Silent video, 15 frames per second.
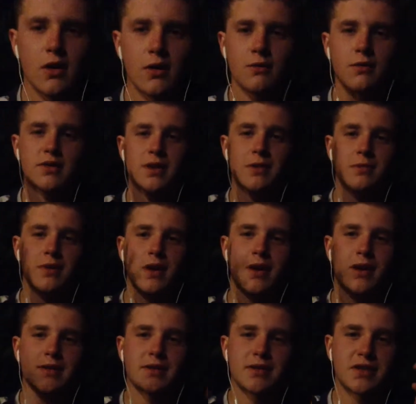What's up,
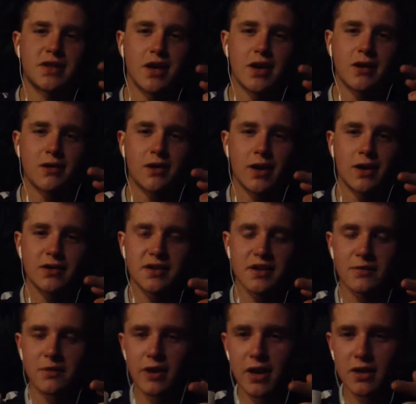guys? It's Chad of Clouds
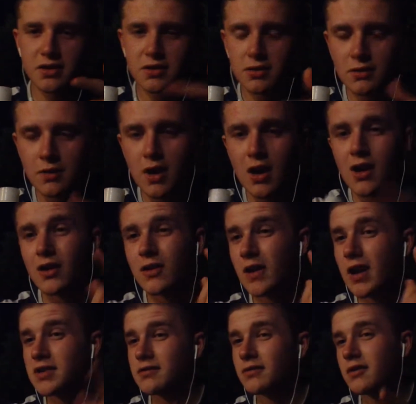coming at you.
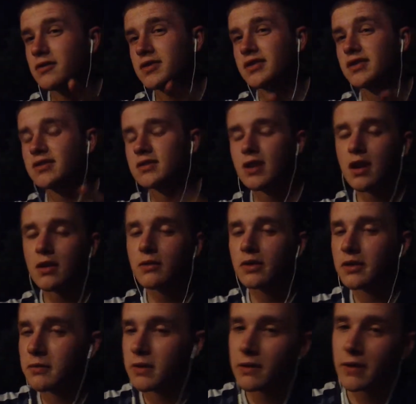Clouds and Roses is not
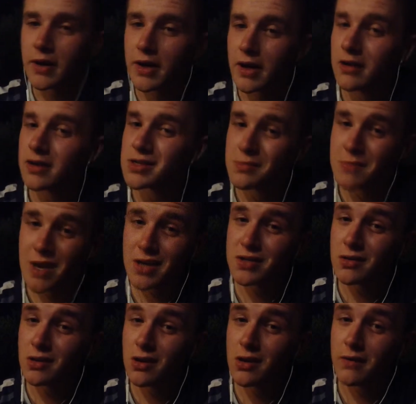with me right now because I'm
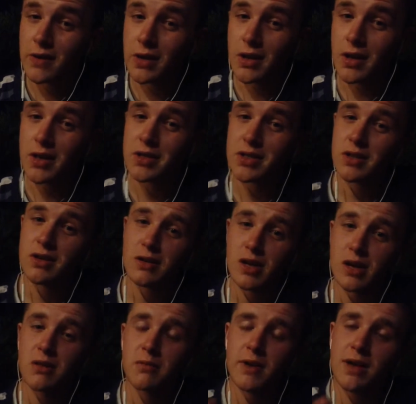actually on a vacation and
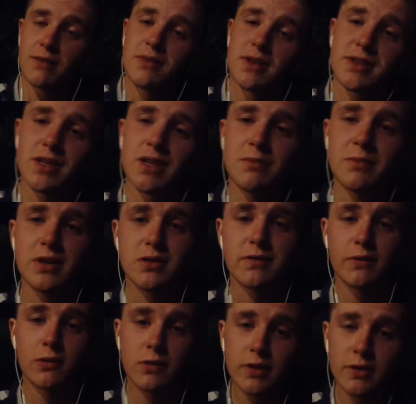down in Panama City Beach,
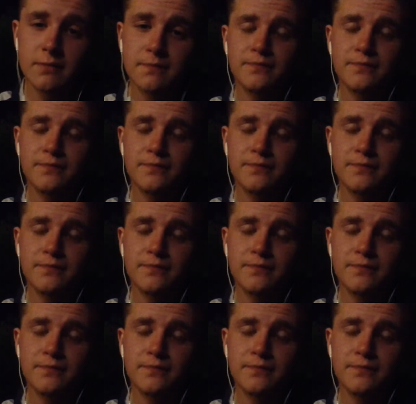Florida.